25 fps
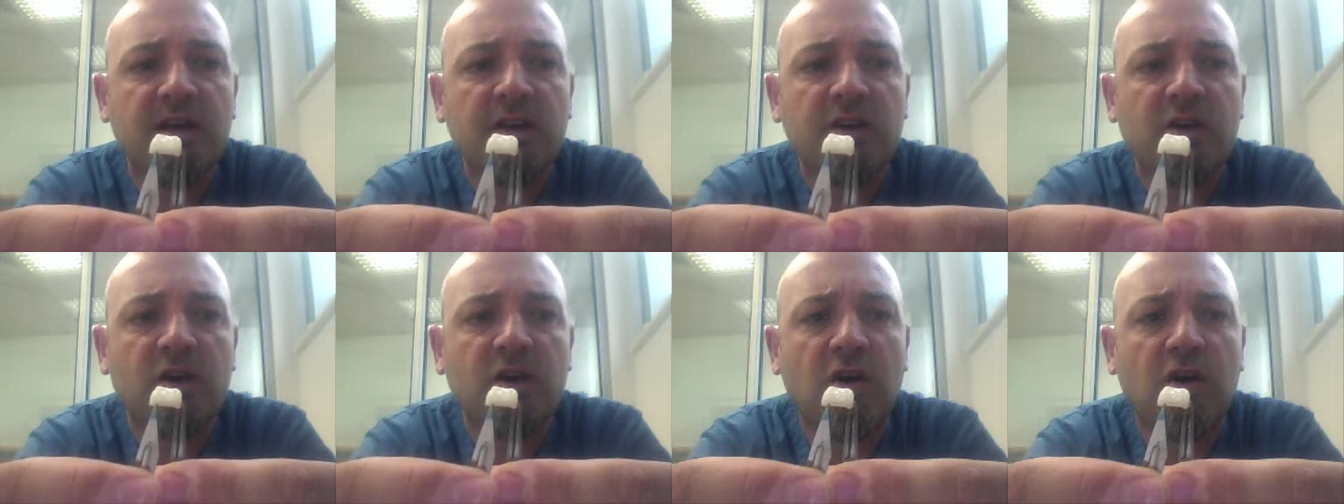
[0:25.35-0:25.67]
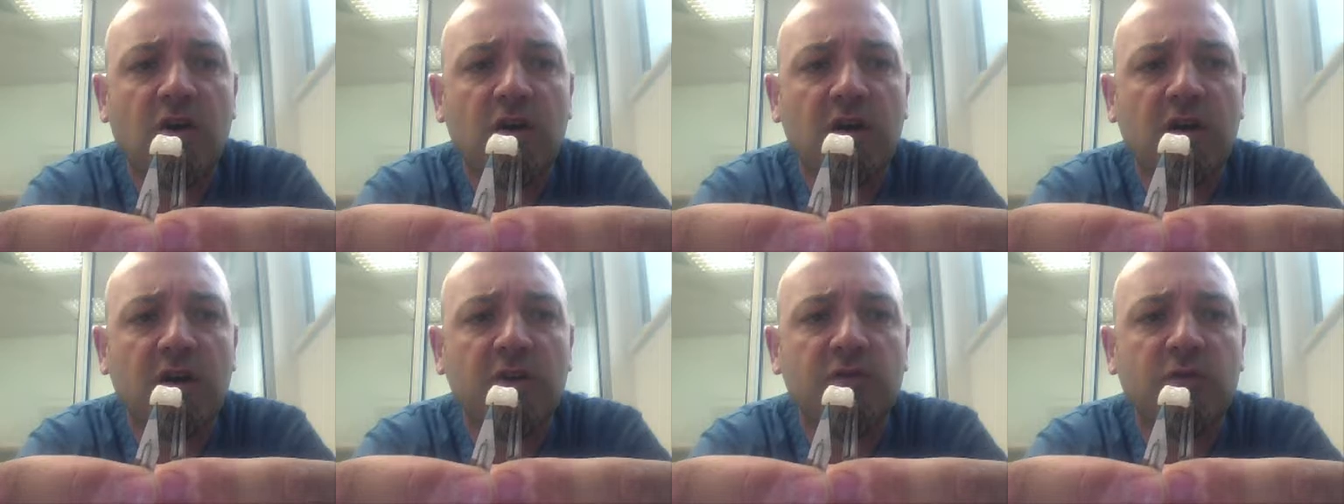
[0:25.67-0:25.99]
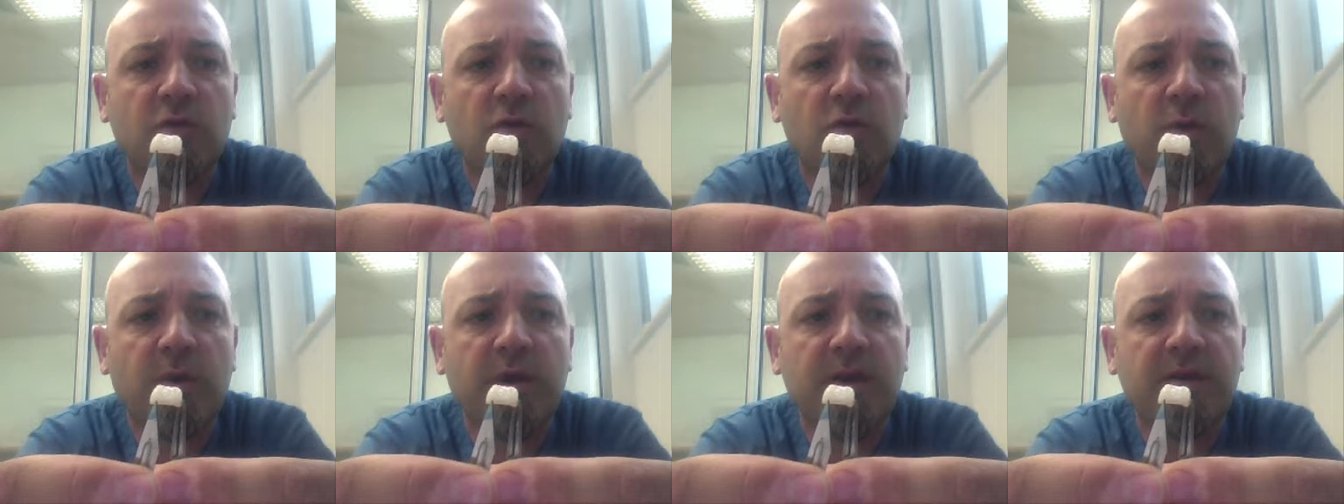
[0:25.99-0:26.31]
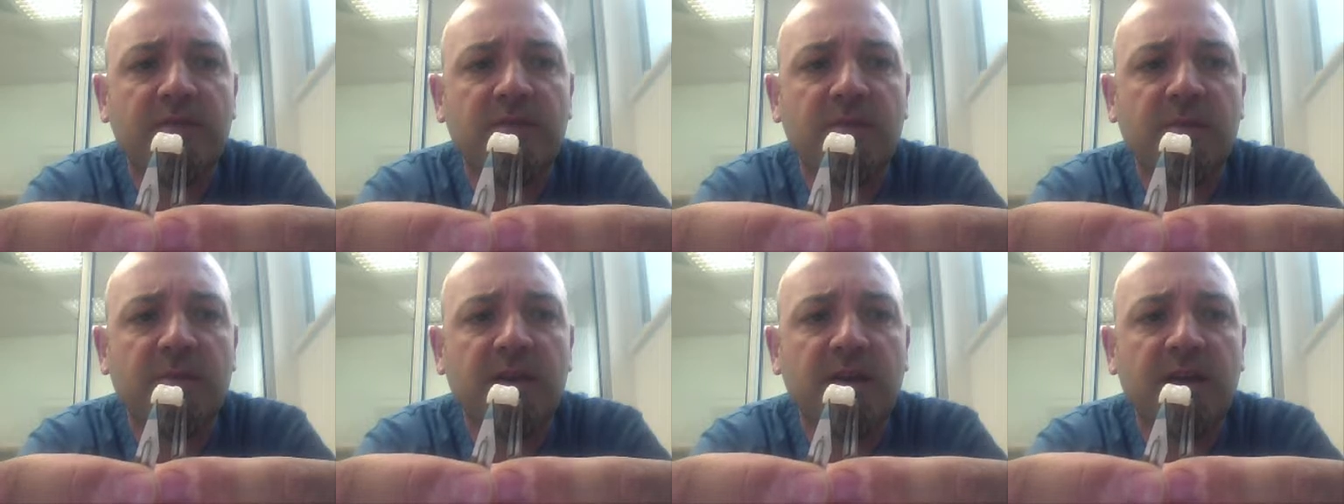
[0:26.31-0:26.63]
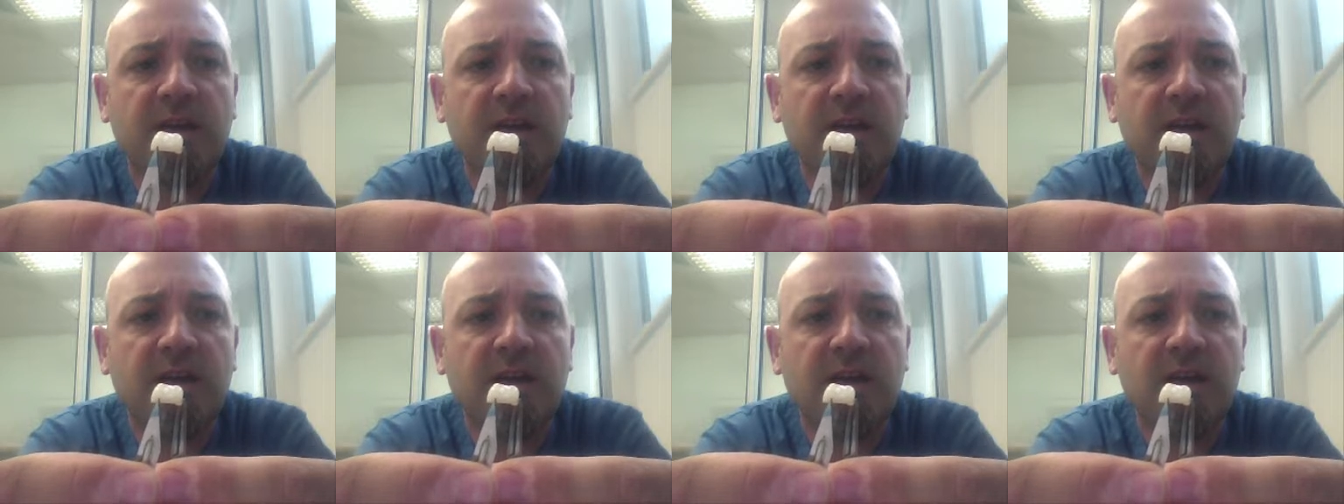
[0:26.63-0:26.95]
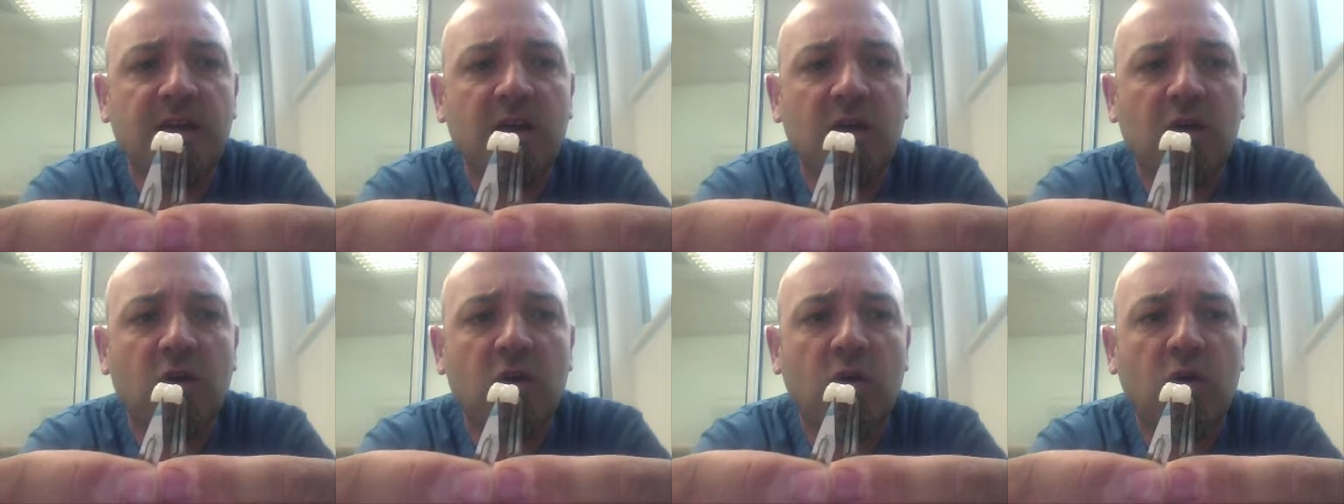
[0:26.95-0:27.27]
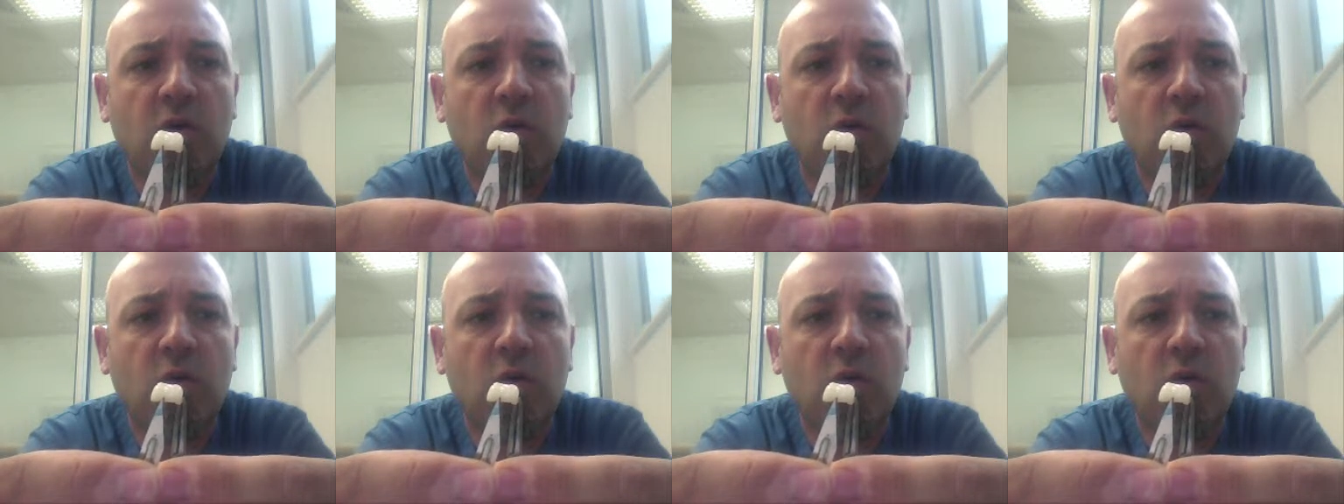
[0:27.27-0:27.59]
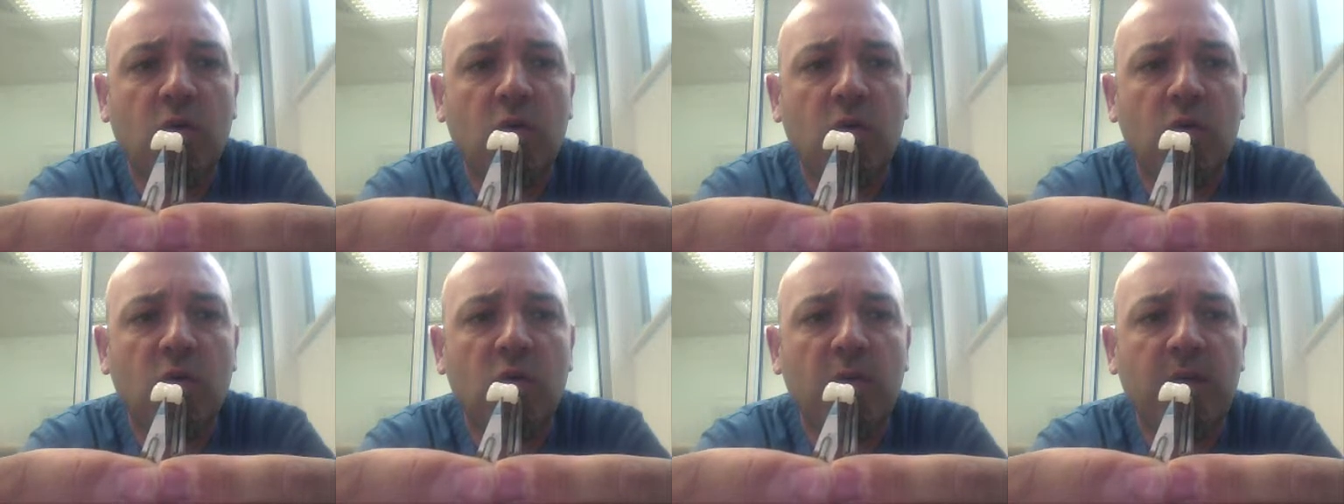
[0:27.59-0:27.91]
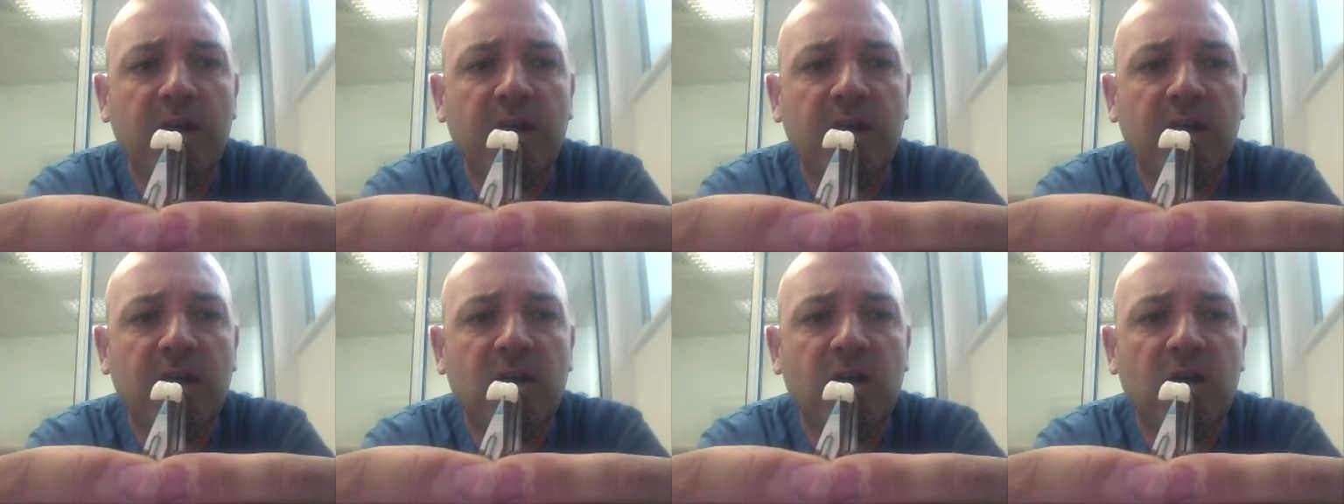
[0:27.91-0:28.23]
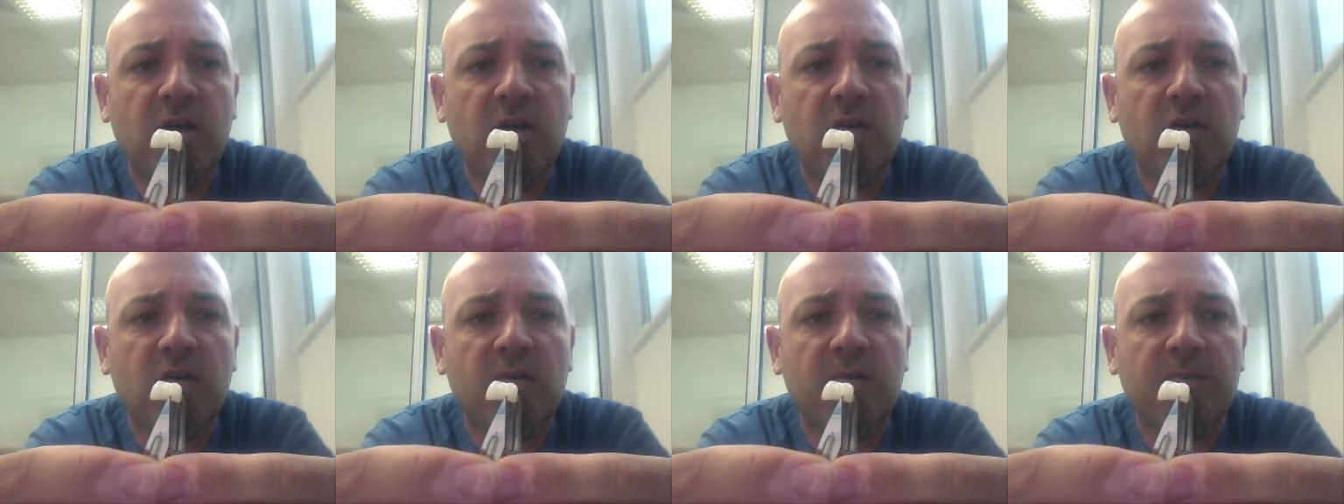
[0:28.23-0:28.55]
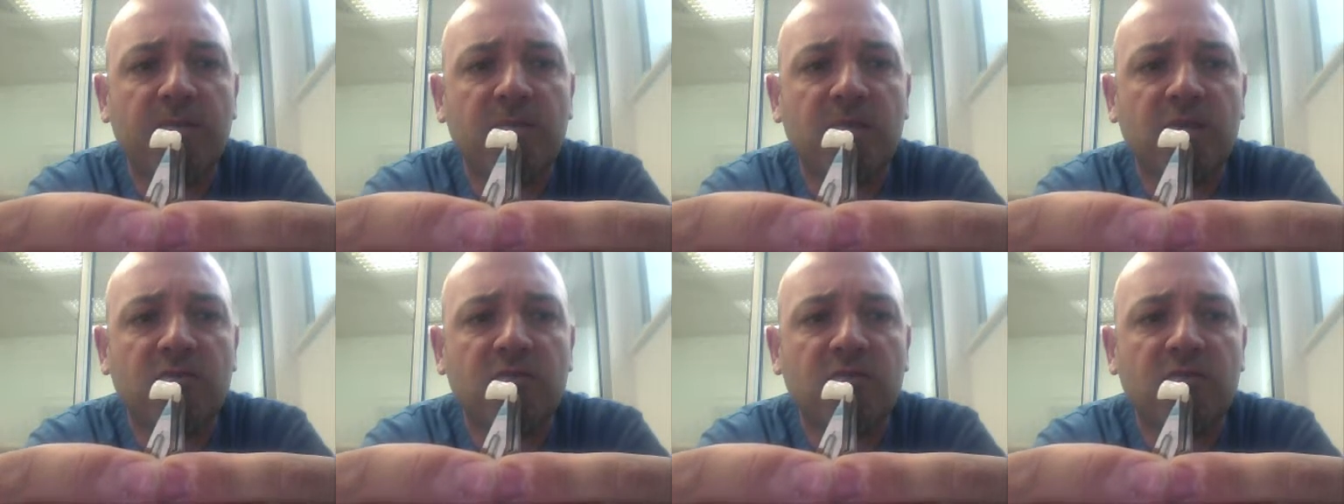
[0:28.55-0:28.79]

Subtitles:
The collar goes all the way from here, all the way along,